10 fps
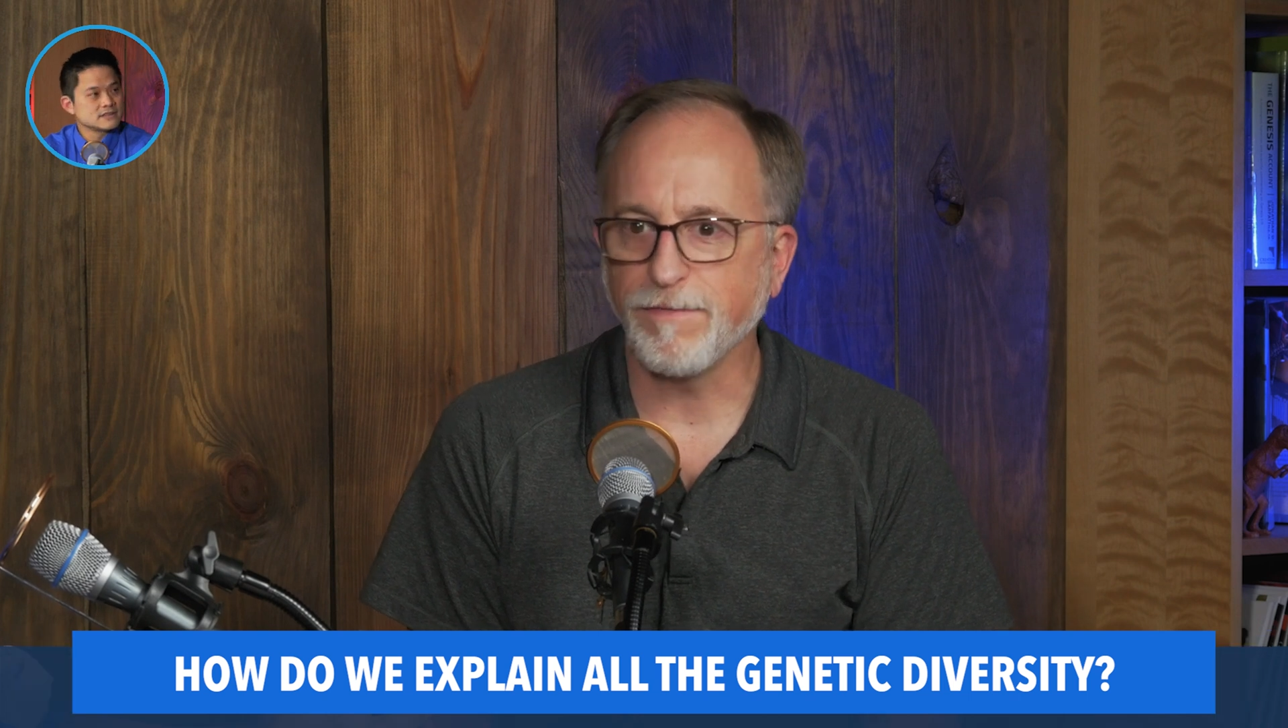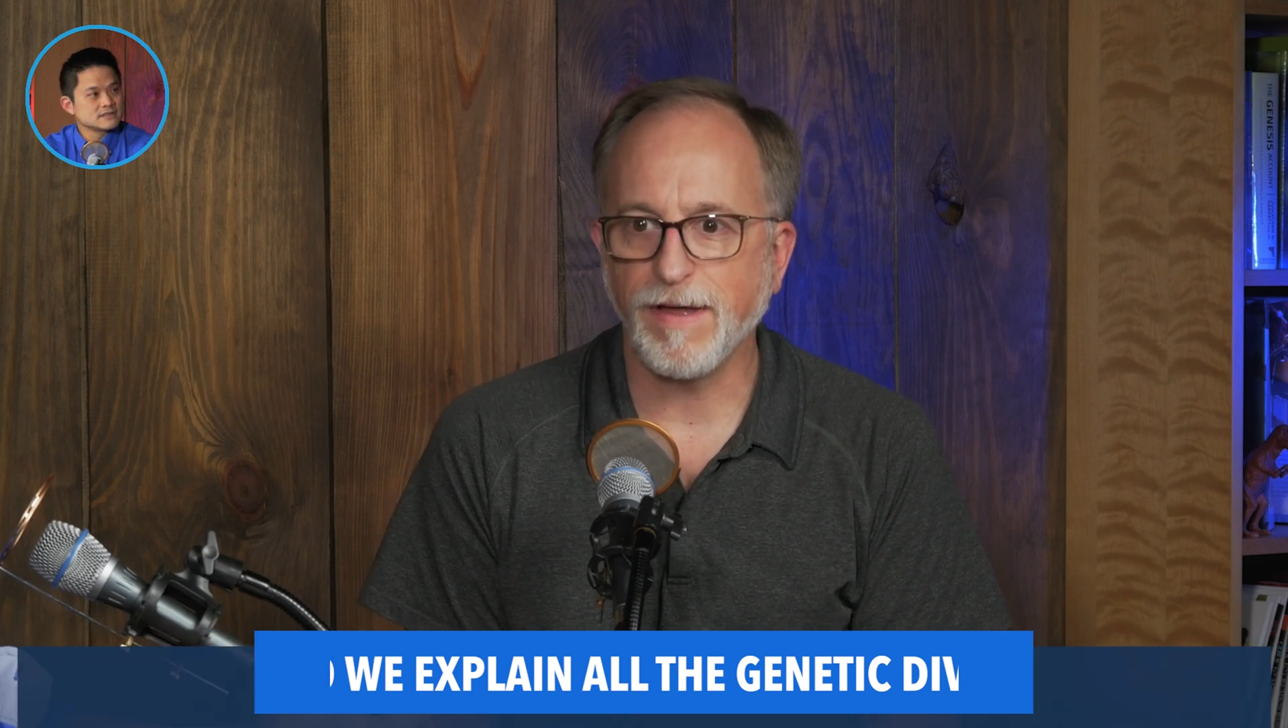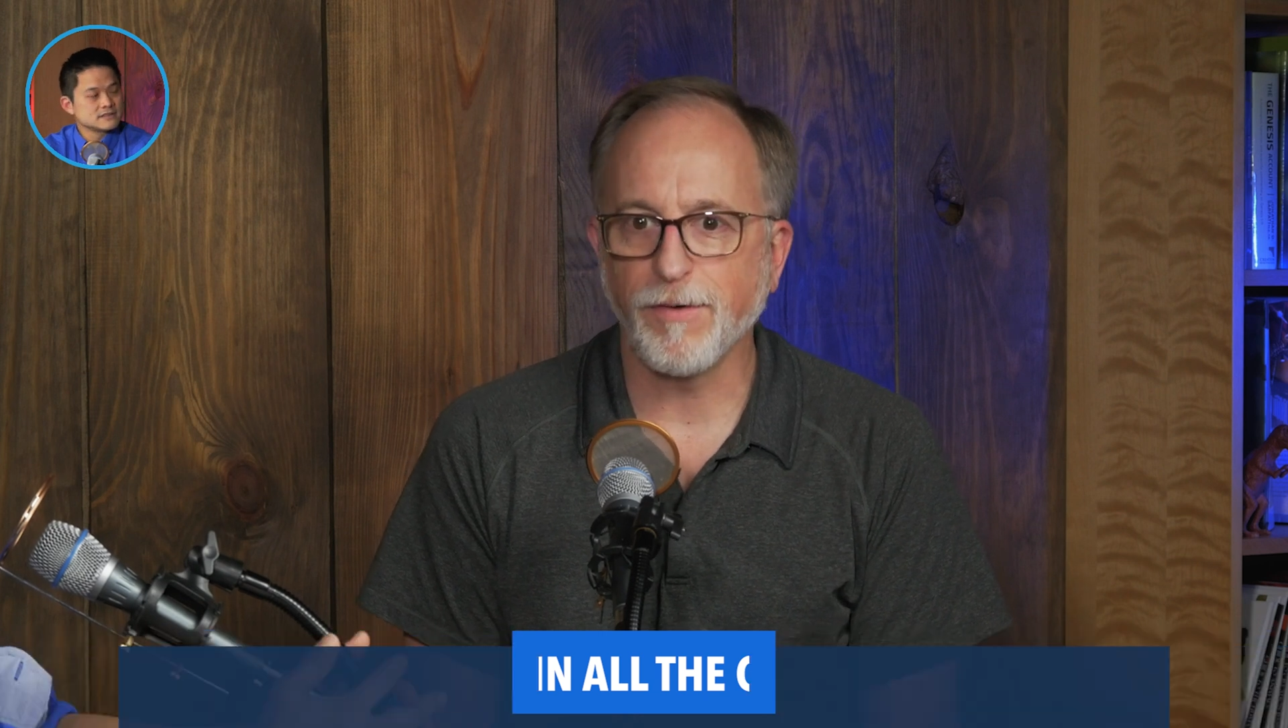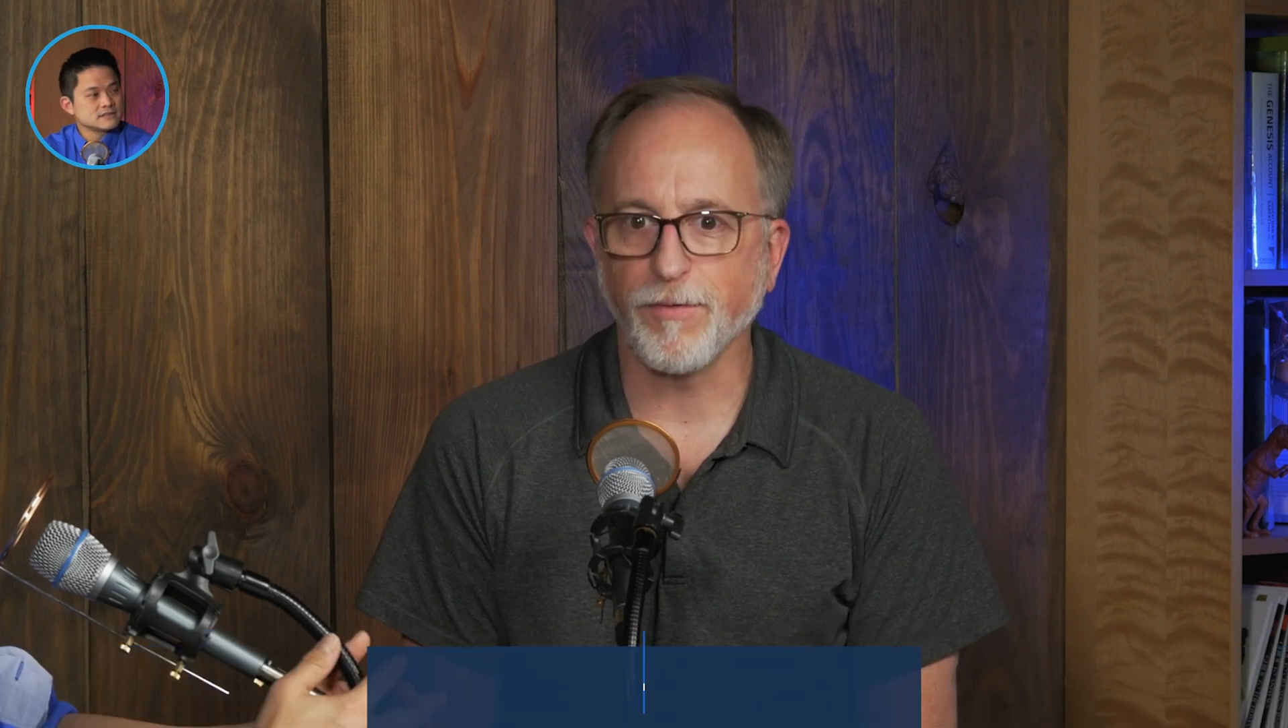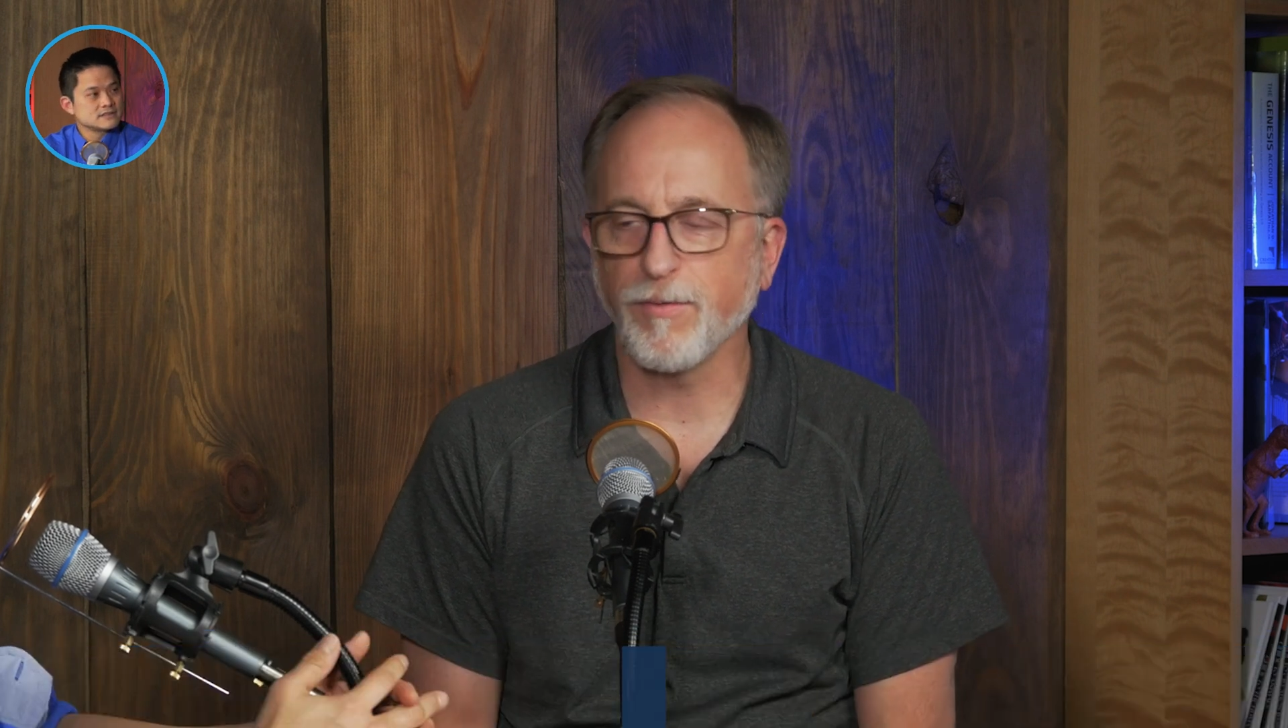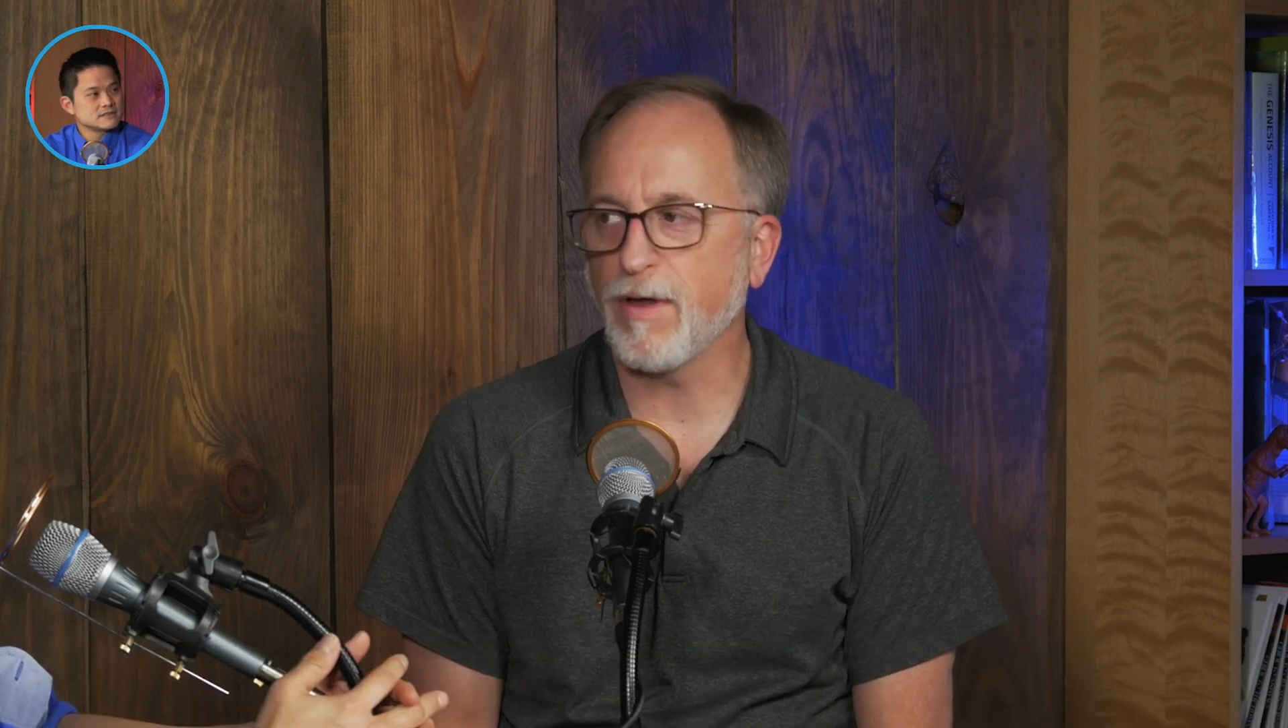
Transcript: the founder of